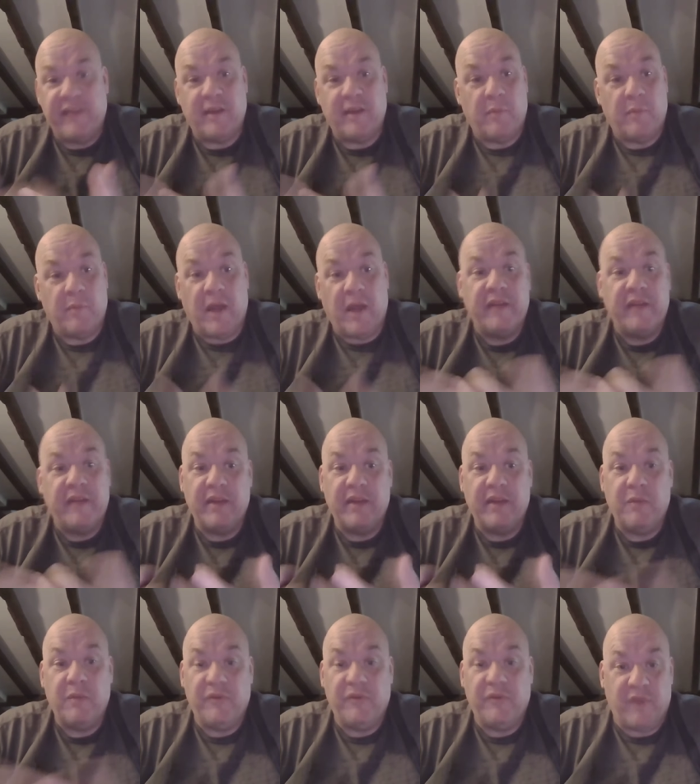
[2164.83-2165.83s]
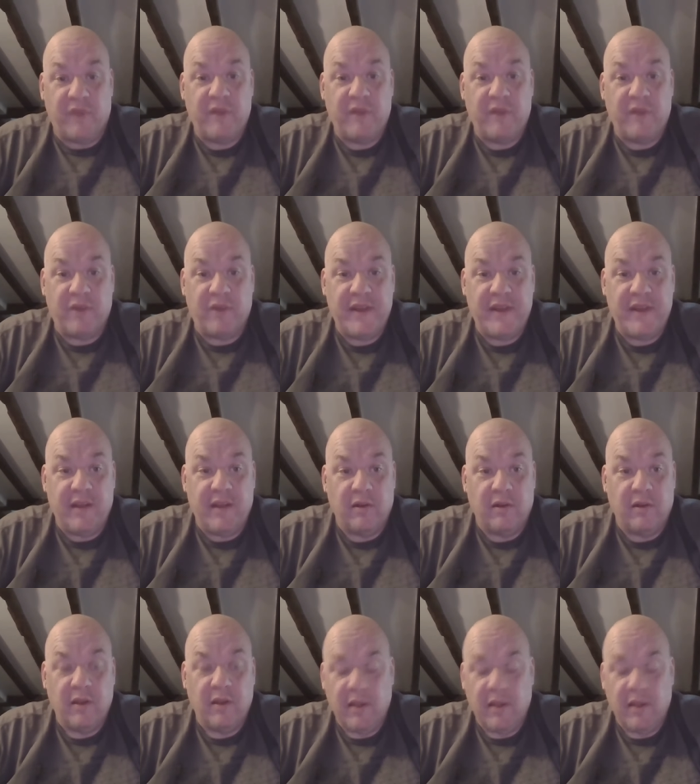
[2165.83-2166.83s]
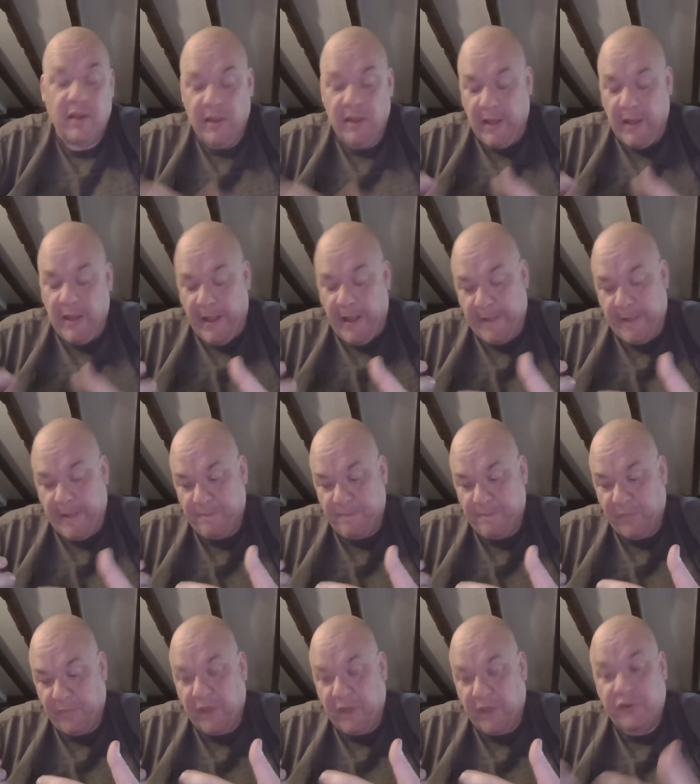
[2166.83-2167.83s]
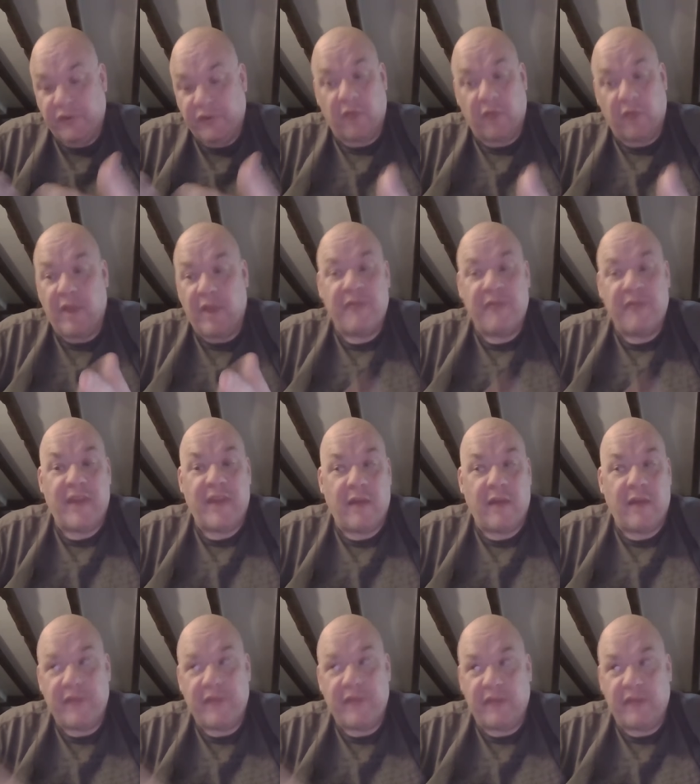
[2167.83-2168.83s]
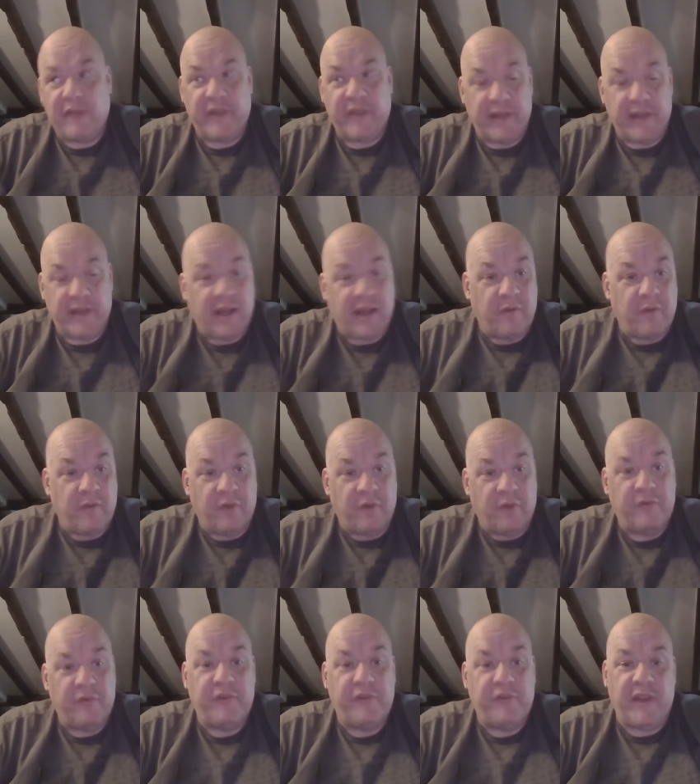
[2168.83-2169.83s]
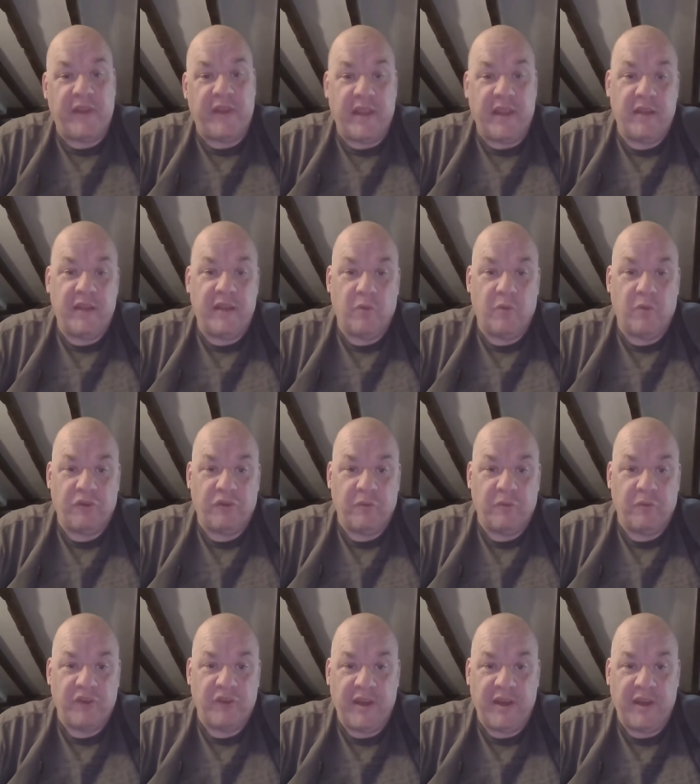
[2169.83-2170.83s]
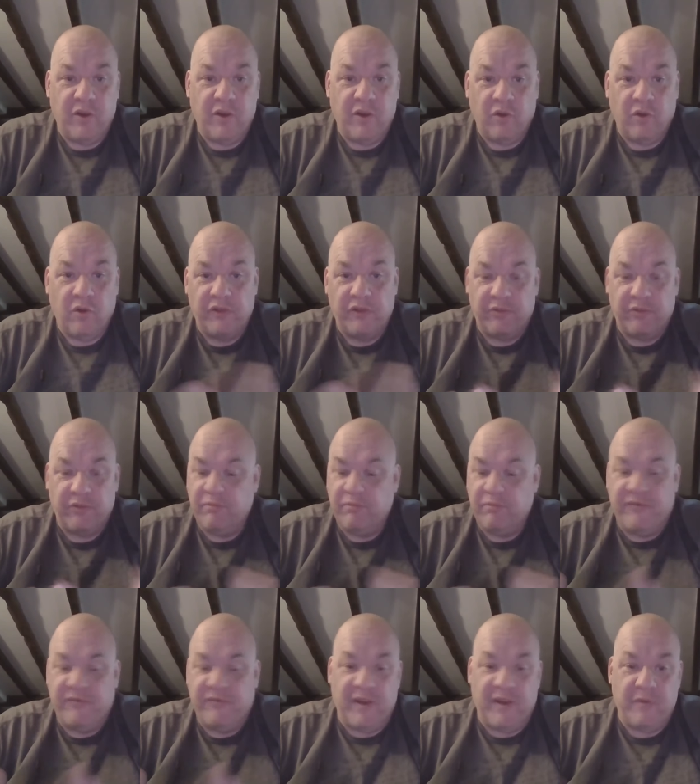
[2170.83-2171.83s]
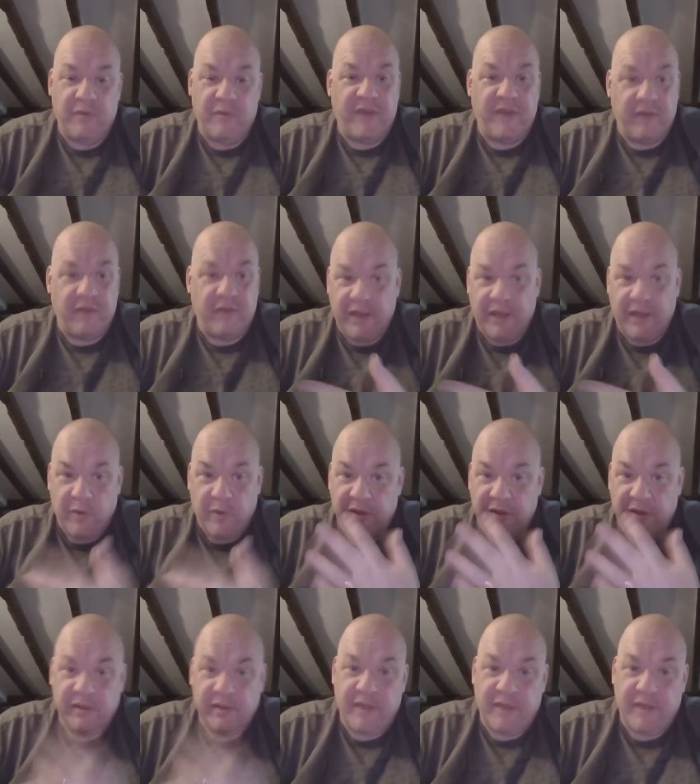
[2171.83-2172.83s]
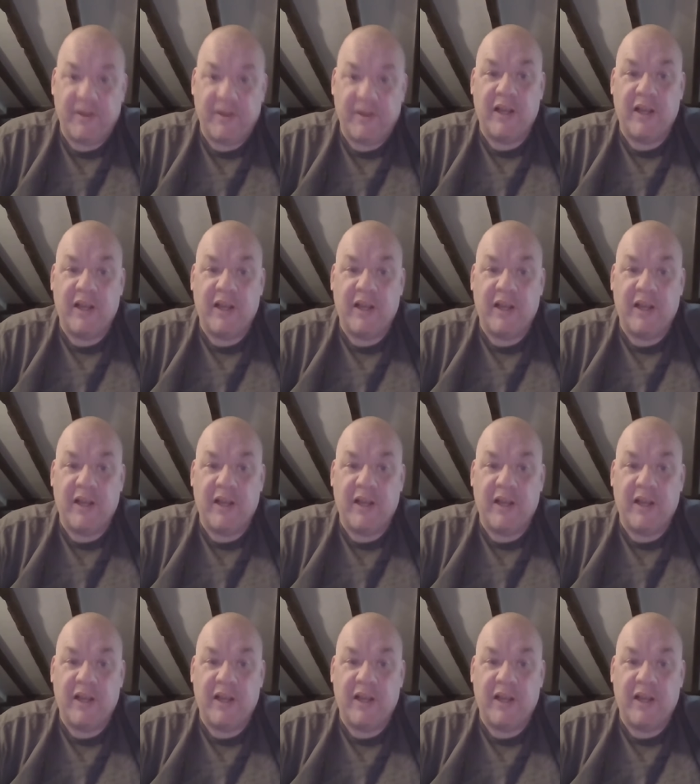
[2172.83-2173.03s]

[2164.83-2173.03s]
the blood and he was very very ill um, so every now and then take your glove off stick it in the washing machine or just fill it with fairy liquid and give it a